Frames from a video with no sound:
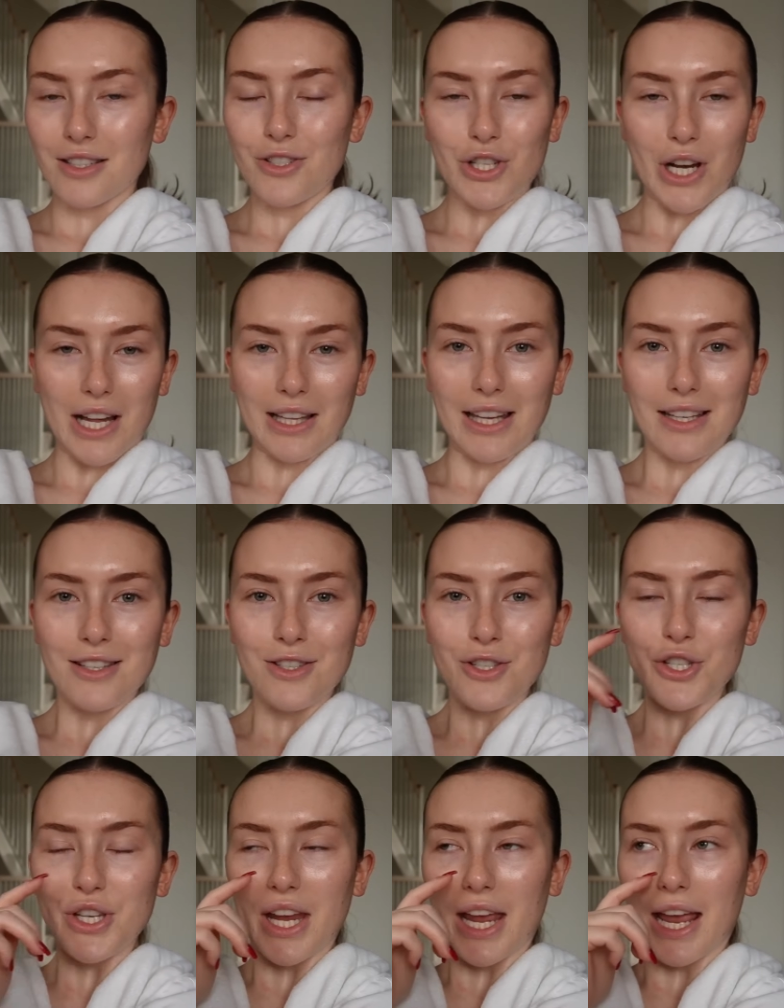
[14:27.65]

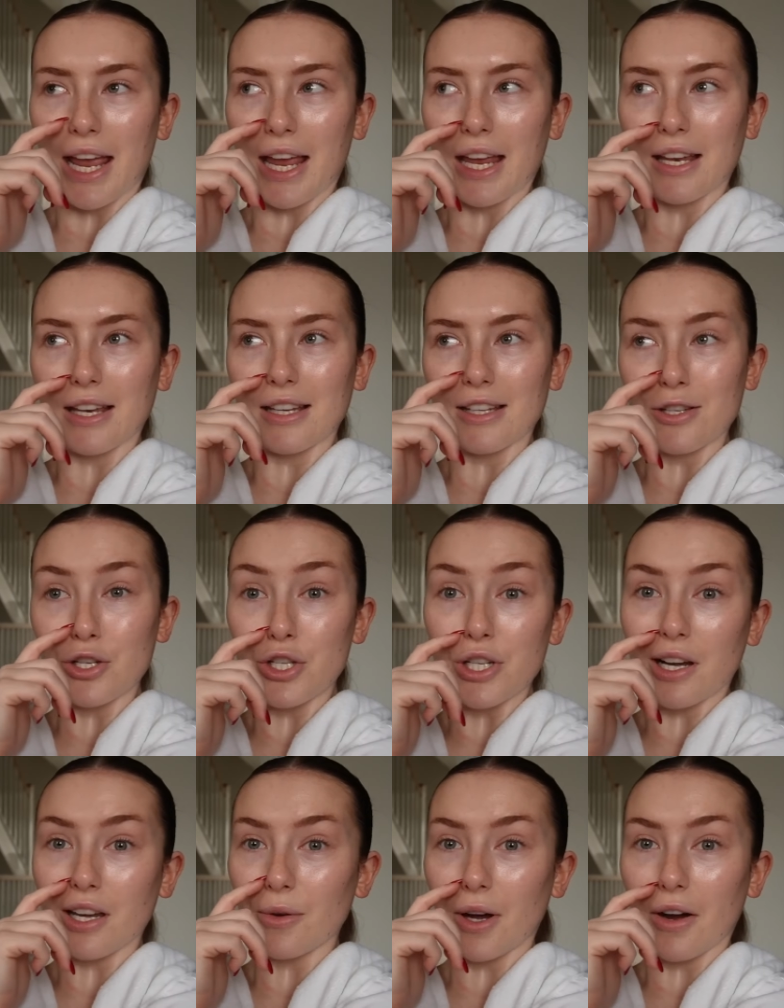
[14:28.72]
challenge in
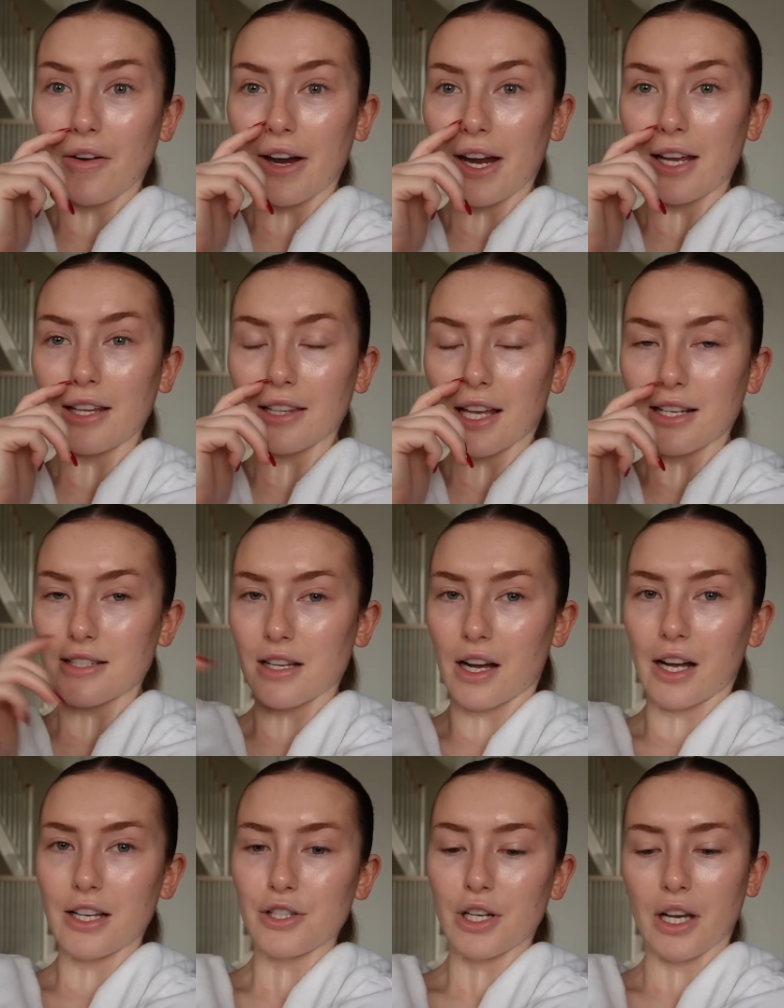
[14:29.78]
January, like
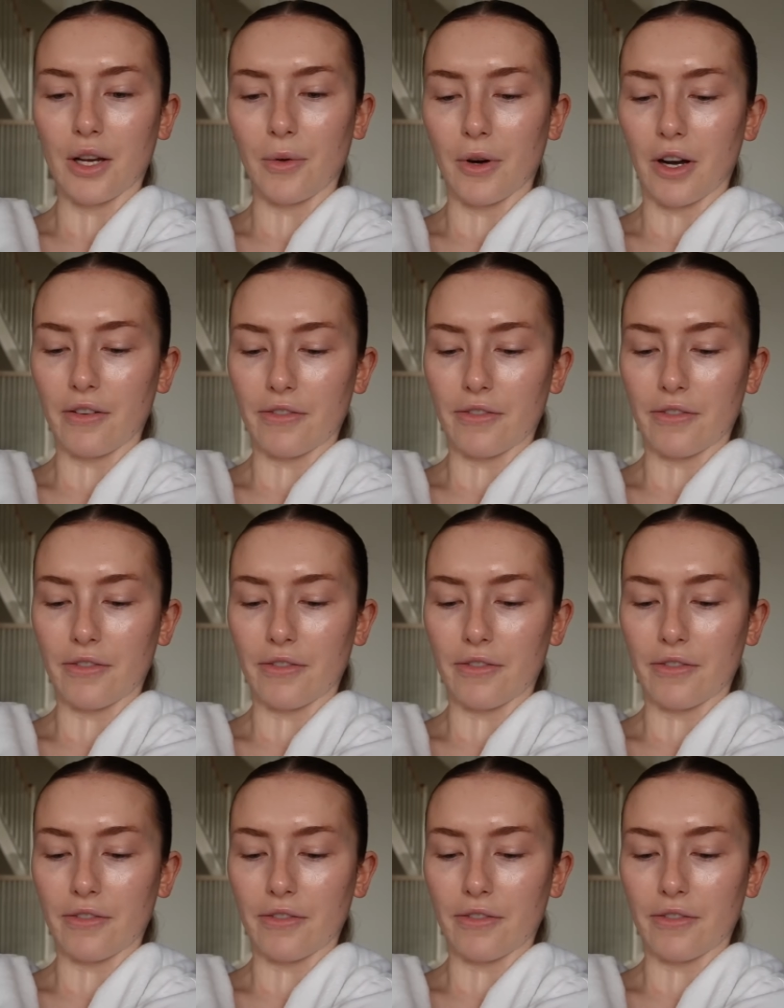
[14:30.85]
starting January